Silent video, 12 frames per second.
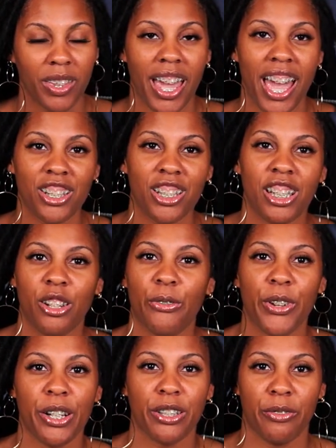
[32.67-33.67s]
actually the
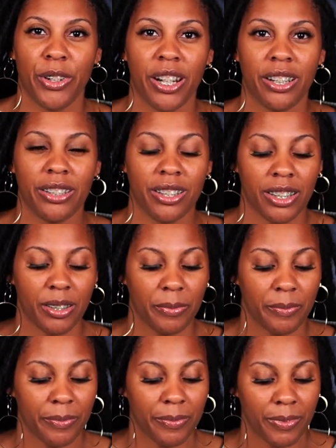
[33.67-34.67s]
first verse.
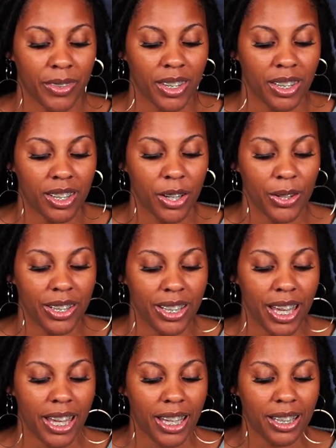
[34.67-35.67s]
So it
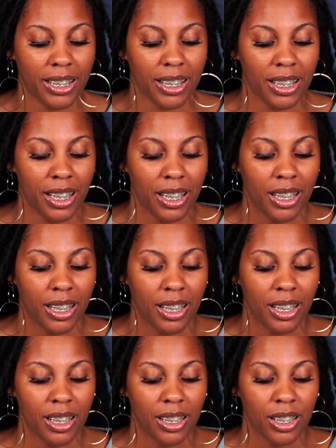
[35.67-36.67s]
says,
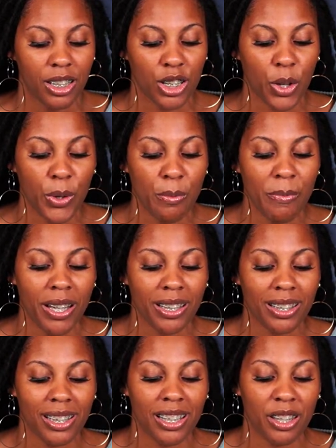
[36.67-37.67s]
"So we
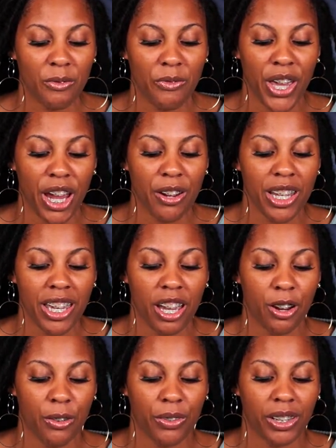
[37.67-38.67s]
must listen very
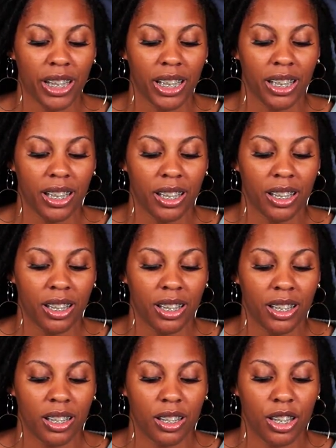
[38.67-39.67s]
carefully
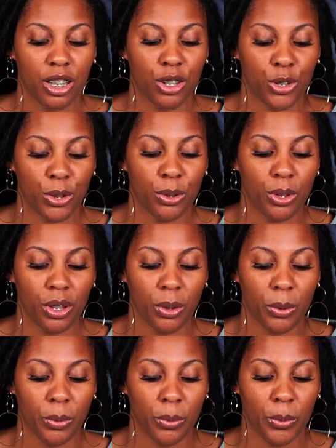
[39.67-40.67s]
to the truth
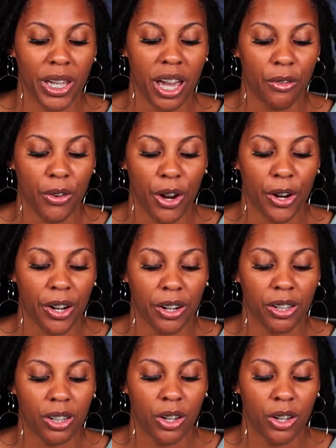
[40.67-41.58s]
we have heard,